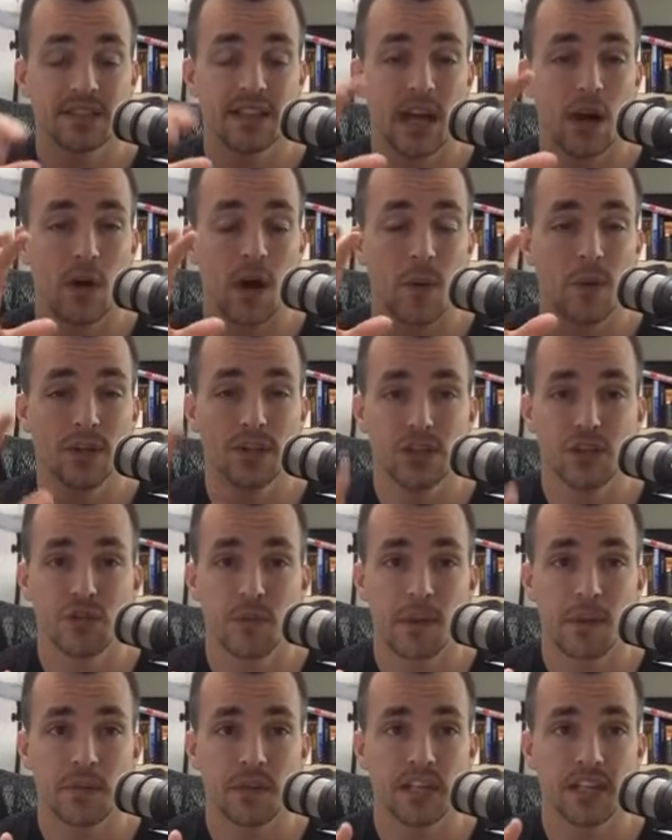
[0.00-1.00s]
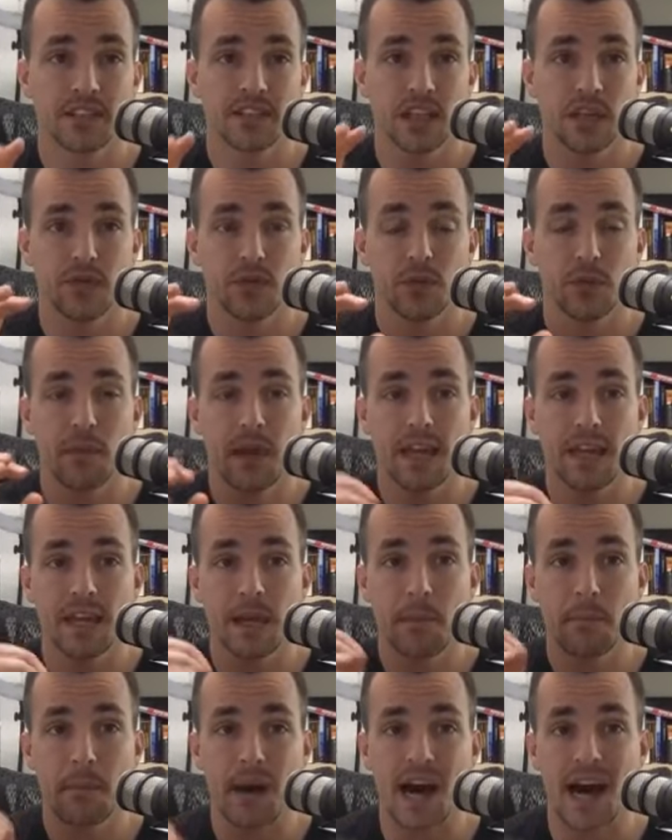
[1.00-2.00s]
Now, I want you to remember this. If you're
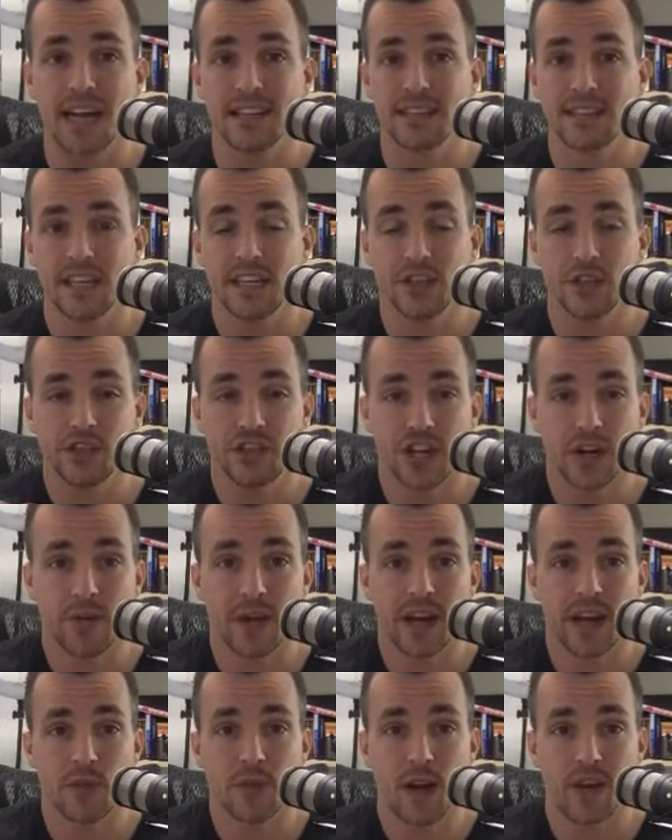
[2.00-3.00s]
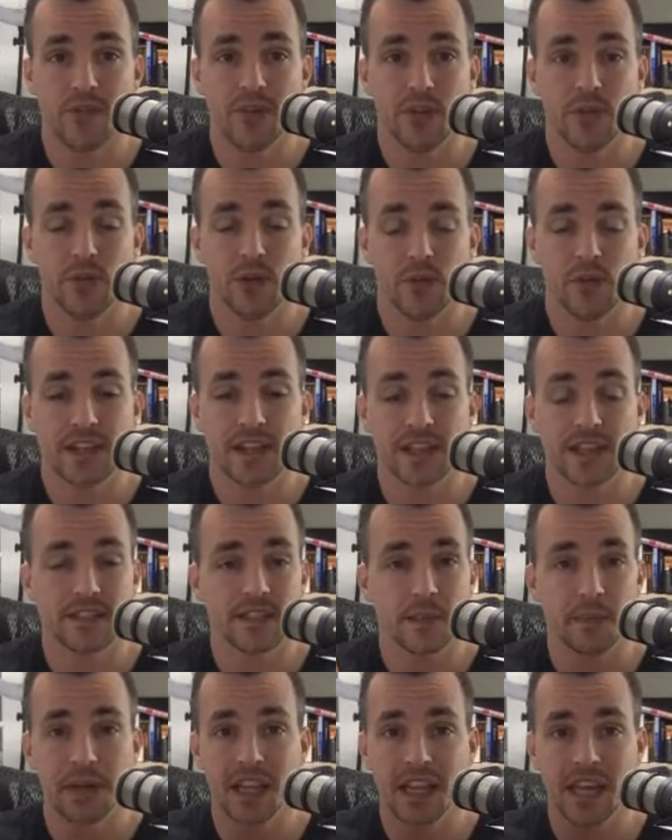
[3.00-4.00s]
making bots and you're generating revenue doing this,
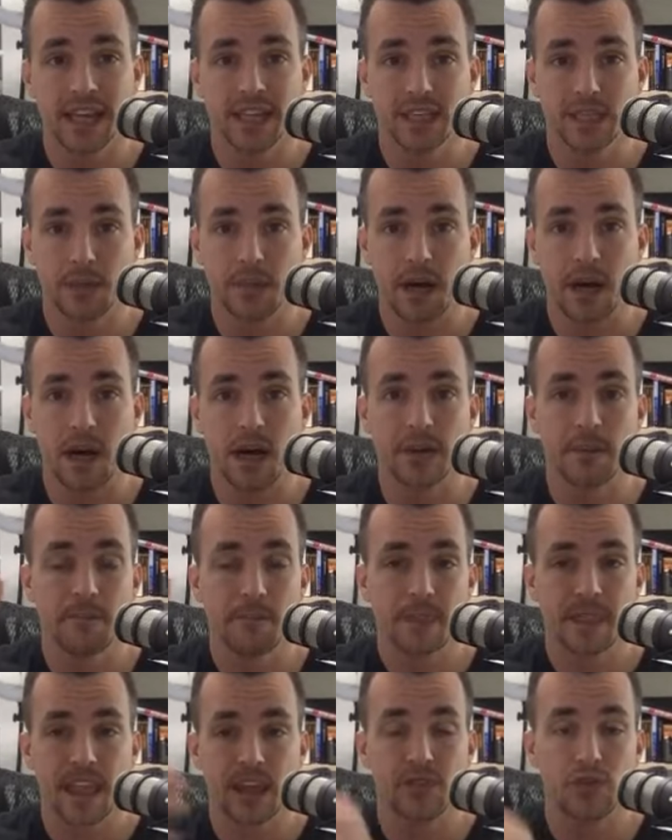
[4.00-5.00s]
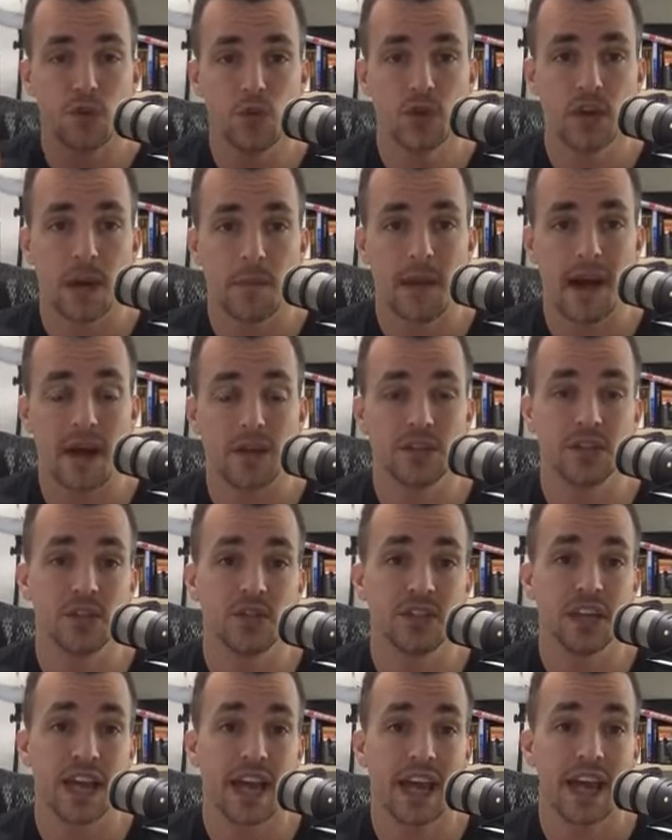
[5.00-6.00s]
somebody like Taban, if you come out and you
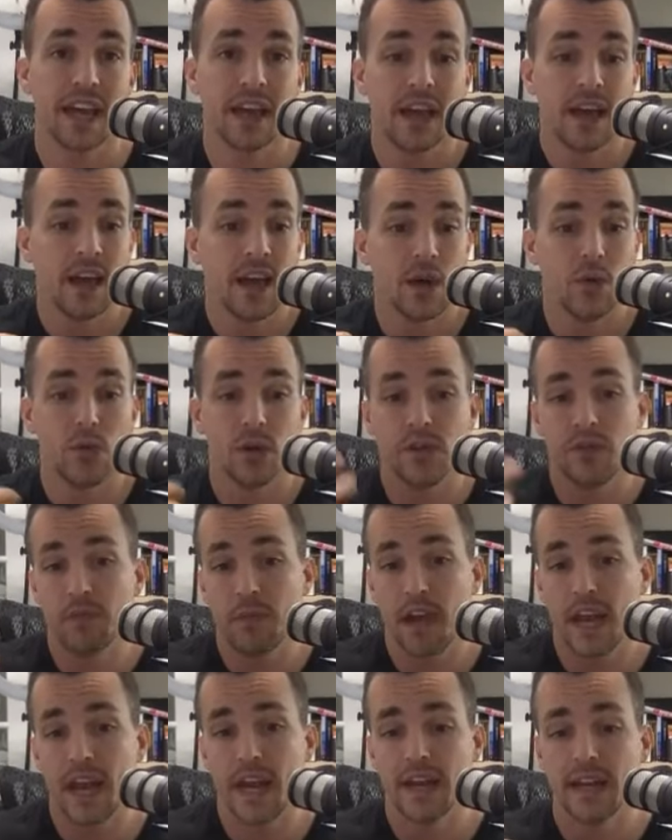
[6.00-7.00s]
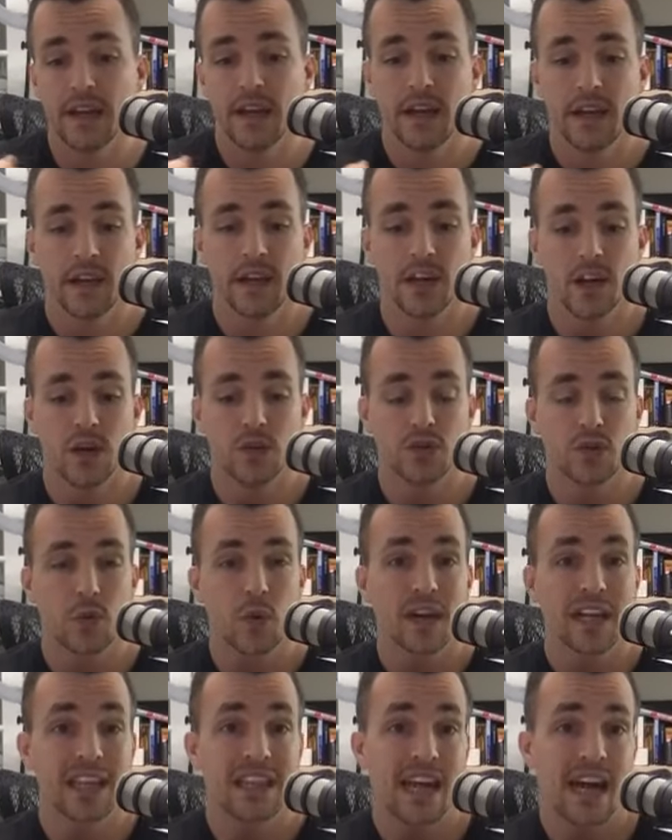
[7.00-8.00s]
say, hey, we've made,
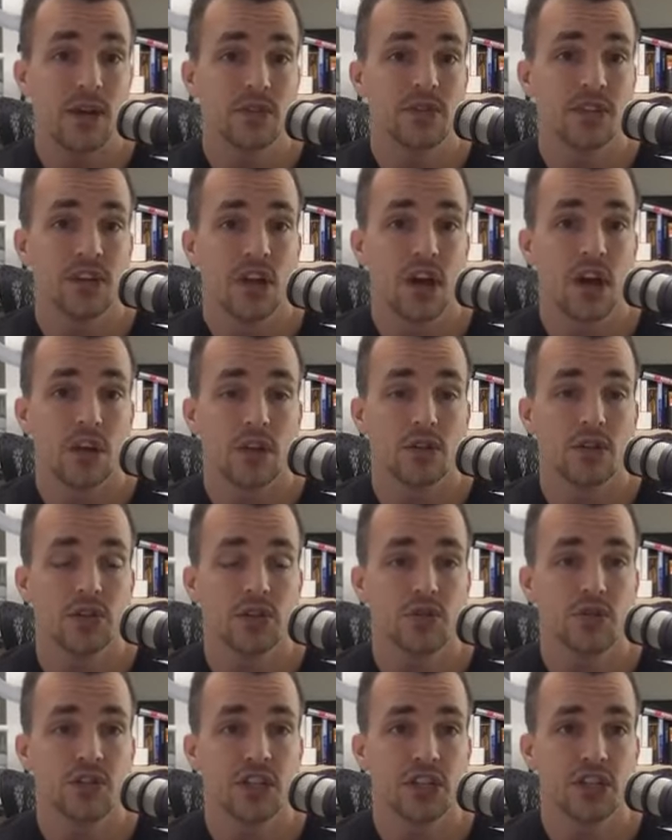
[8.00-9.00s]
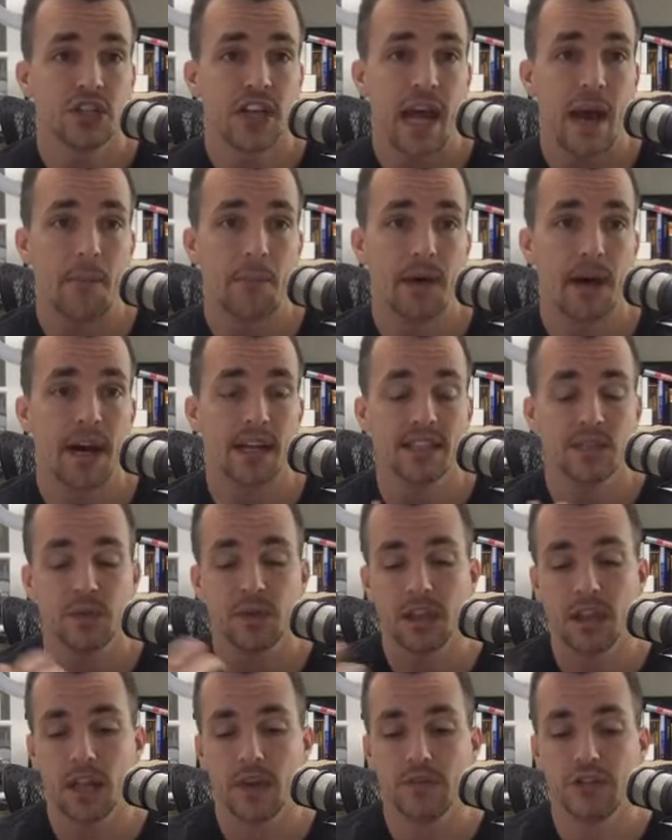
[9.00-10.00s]
$20,000 using chatbots and
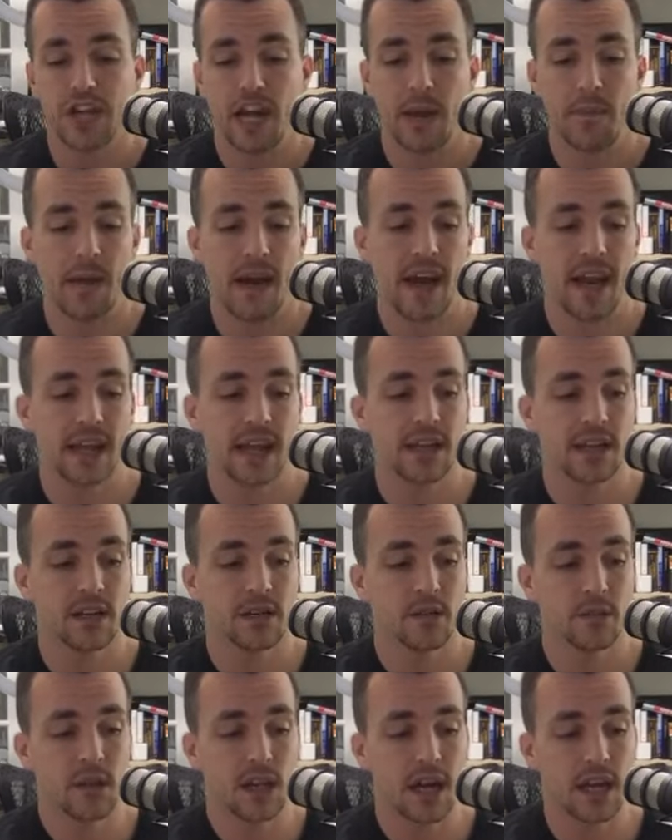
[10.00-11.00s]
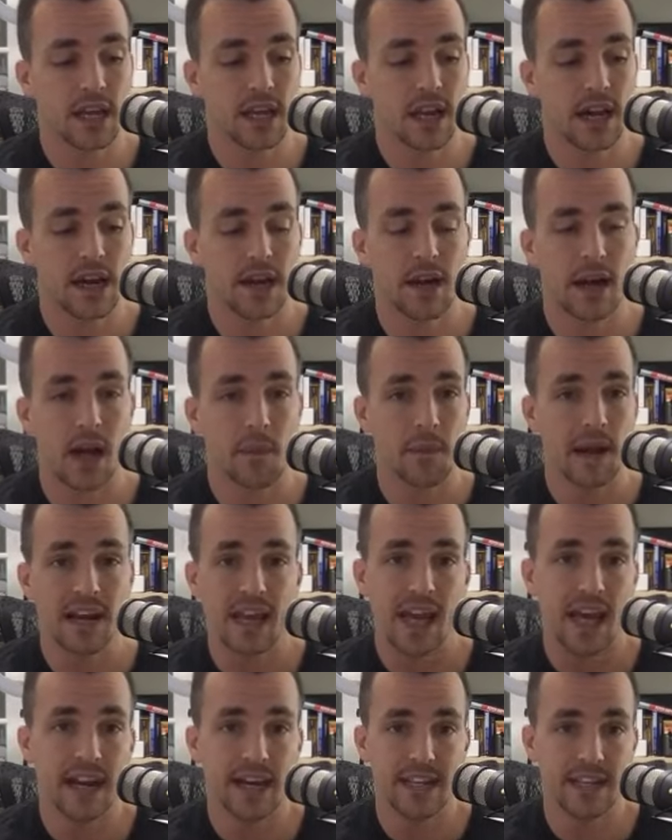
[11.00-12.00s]
we love ChatMatic and yada, yada, I might
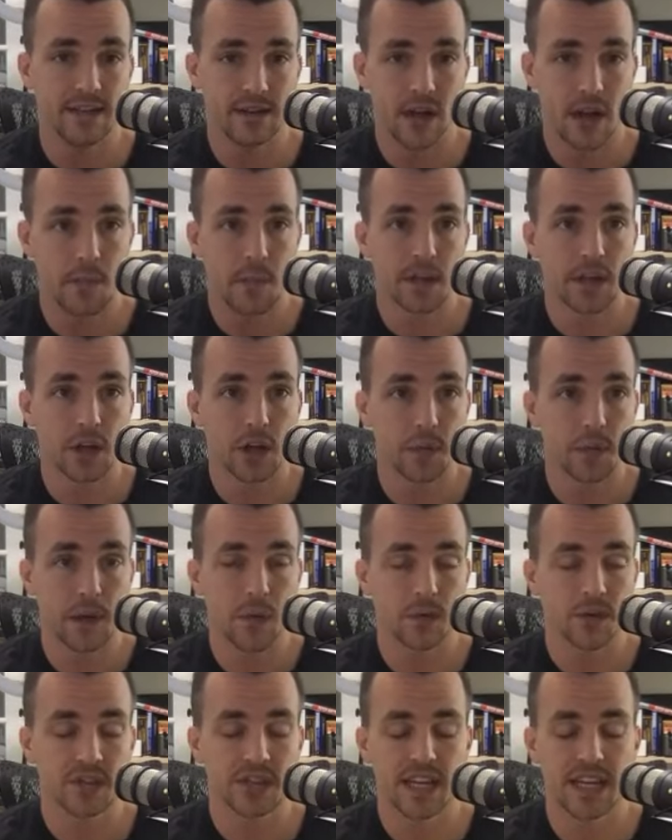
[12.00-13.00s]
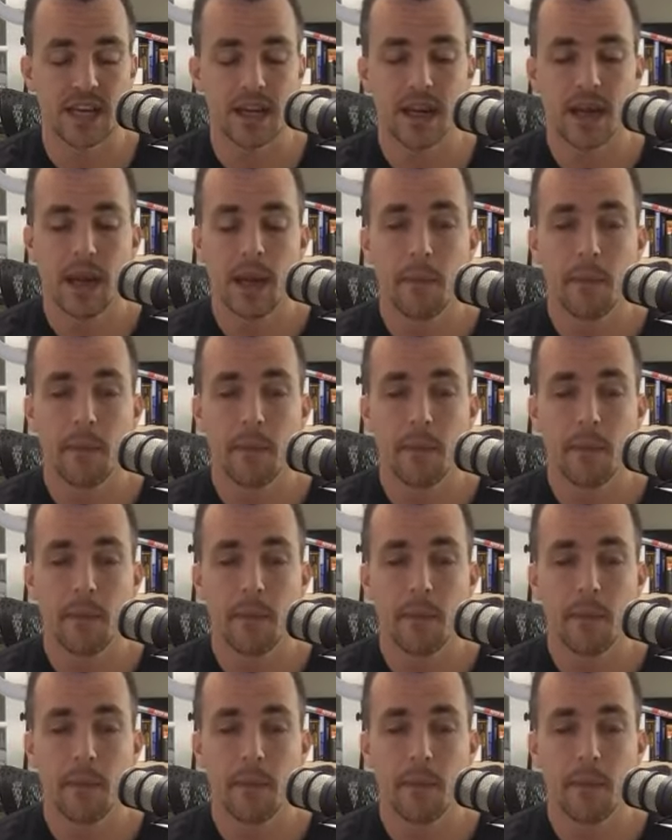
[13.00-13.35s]
edit it up a little bit. We'll see.